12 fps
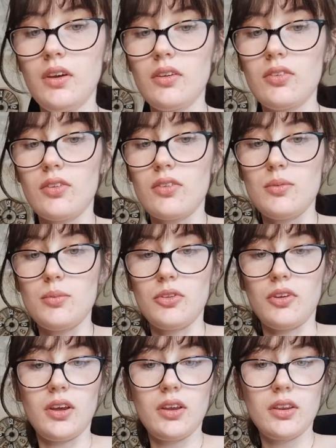So it seems
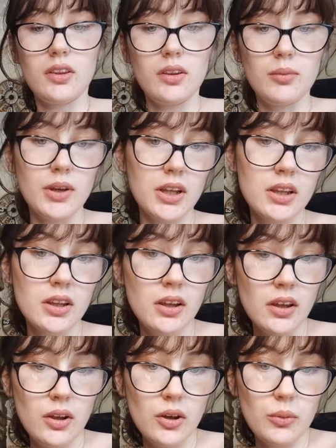like,
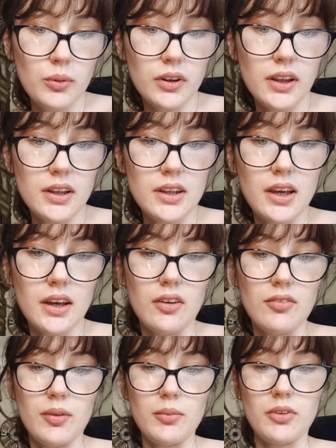what clay do you have
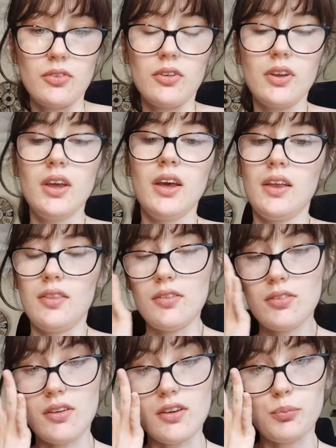then? Because this
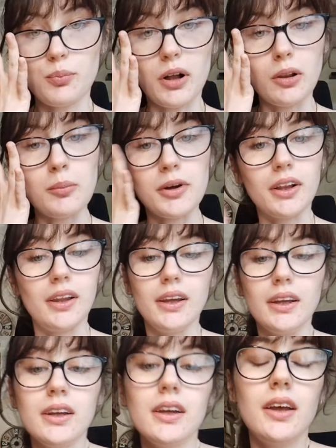is polymer clay.
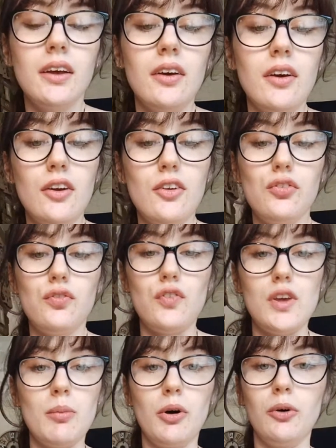It's
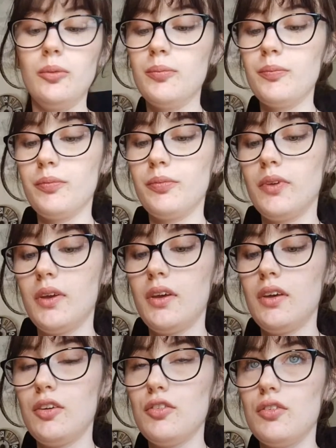Fimo.
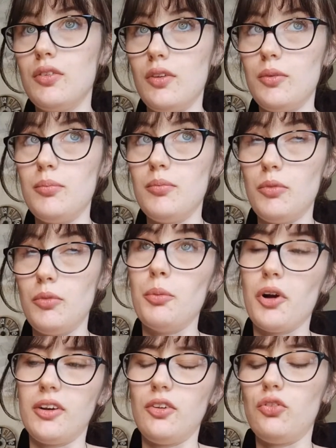The
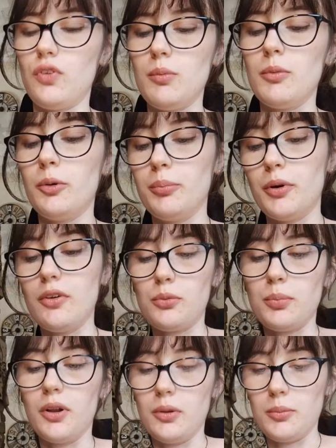brand is Fimo, but it's
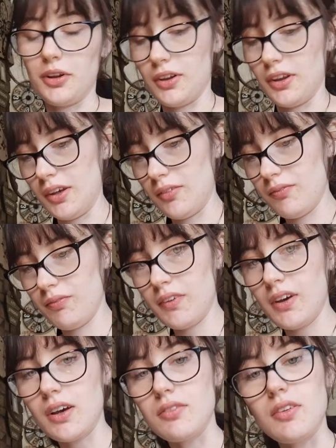polymer clay.
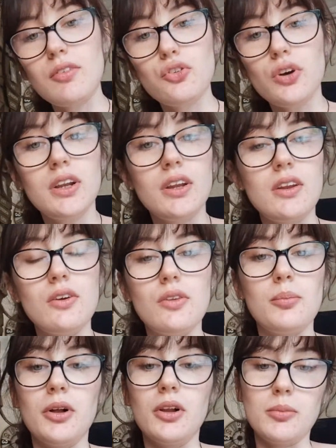I've never tried any other
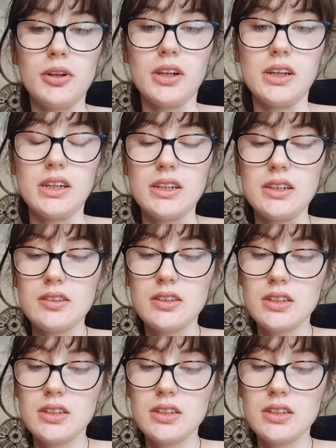polymer clays.